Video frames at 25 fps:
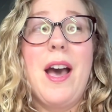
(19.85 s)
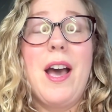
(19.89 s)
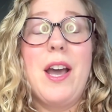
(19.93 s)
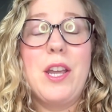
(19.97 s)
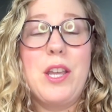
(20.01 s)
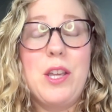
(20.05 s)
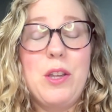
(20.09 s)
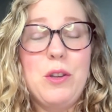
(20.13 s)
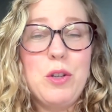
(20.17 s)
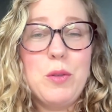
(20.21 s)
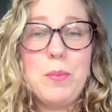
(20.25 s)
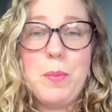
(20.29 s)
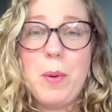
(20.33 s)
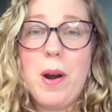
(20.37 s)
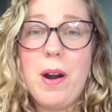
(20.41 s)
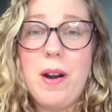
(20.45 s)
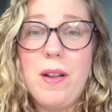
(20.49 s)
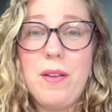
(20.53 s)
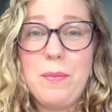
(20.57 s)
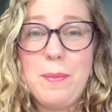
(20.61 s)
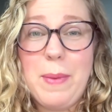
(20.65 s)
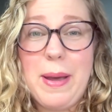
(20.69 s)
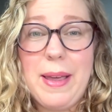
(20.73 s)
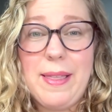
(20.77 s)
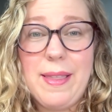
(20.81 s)
A huge part
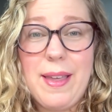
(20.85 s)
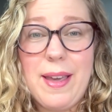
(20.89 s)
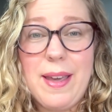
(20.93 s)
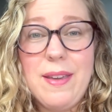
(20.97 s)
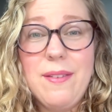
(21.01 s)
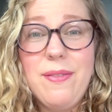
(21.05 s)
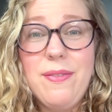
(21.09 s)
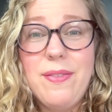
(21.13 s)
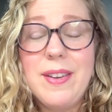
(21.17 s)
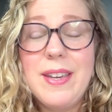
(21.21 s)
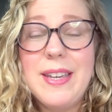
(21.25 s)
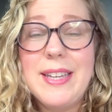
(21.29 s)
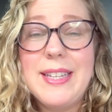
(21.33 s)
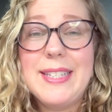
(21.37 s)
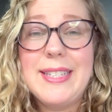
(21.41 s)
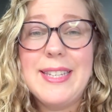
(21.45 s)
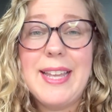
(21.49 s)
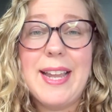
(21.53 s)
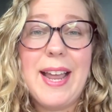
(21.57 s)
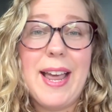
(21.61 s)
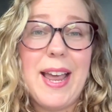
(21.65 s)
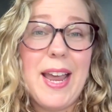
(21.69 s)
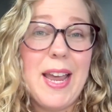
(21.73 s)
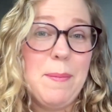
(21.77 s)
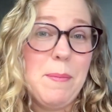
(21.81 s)
of my life is
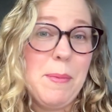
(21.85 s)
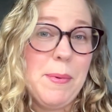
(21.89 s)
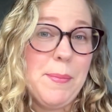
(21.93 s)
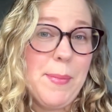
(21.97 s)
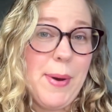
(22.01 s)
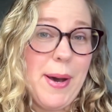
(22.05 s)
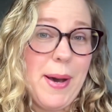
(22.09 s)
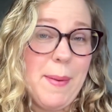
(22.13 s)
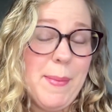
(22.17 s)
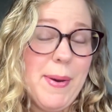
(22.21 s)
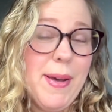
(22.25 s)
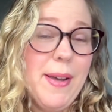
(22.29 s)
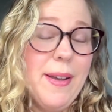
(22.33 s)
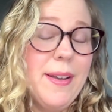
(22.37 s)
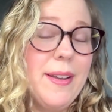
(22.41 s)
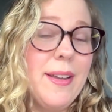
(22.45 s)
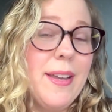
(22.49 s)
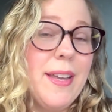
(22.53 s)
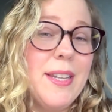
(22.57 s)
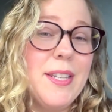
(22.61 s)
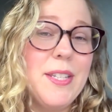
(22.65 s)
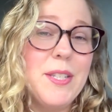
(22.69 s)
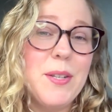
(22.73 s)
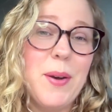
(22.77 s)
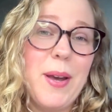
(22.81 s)
that I am a mama,
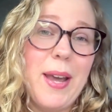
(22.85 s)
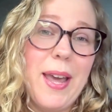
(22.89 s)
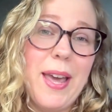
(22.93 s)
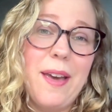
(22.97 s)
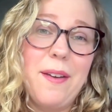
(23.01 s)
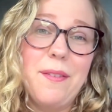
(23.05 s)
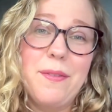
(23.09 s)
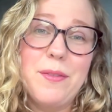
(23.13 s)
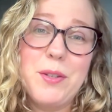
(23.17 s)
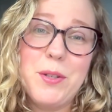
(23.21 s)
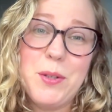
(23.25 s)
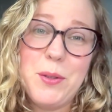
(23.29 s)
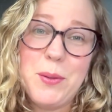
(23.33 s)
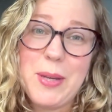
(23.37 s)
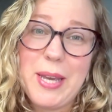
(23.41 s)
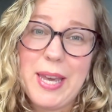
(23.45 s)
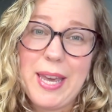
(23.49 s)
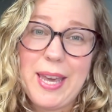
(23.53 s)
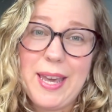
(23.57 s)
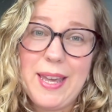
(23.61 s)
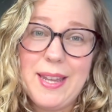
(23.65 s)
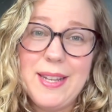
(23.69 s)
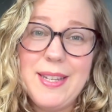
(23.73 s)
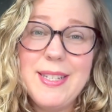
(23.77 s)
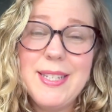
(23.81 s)
and so I have 2
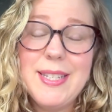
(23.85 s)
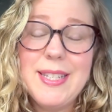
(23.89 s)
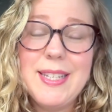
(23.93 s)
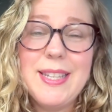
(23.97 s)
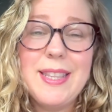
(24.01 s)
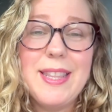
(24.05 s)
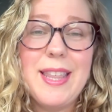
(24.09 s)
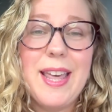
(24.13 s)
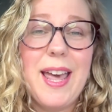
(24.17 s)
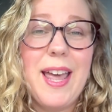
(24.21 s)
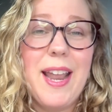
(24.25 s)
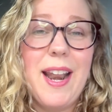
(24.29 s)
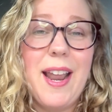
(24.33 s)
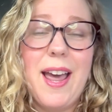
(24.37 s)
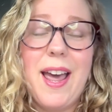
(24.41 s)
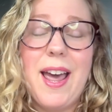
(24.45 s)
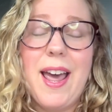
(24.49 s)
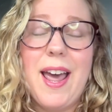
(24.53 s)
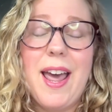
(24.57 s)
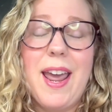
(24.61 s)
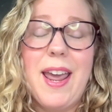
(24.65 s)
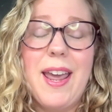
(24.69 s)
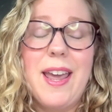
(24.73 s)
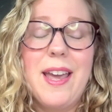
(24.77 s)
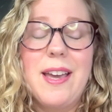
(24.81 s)
kids that
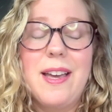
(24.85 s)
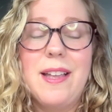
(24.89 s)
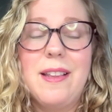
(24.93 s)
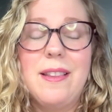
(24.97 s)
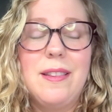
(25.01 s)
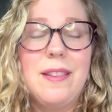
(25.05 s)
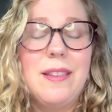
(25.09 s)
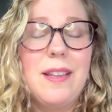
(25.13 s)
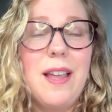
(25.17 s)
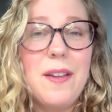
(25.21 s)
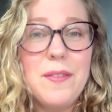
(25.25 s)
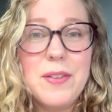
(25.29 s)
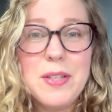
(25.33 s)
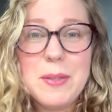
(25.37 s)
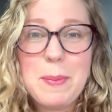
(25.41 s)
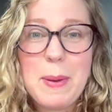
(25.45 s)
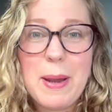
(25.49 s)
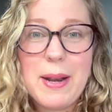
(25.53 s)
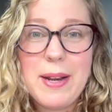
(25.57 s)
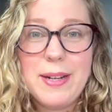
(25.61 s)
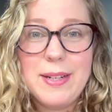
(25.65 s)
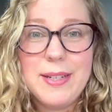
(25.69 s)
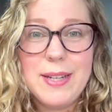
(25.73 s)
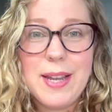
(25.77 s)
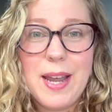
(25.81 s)
I love
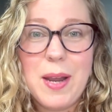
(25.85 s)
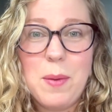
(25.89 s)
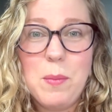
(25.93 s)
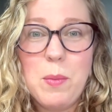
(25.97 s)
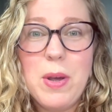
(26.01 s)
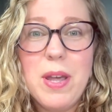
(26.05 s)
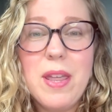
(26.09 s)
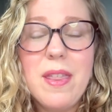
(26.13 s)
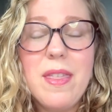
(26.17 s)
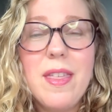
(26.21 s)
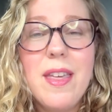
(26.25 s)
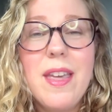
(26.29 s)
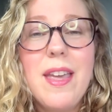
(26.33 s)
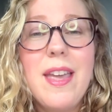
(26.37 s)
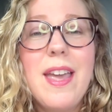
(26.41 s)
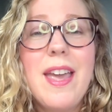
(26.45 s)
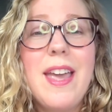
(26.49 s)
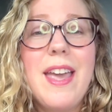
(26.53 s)
spending time with.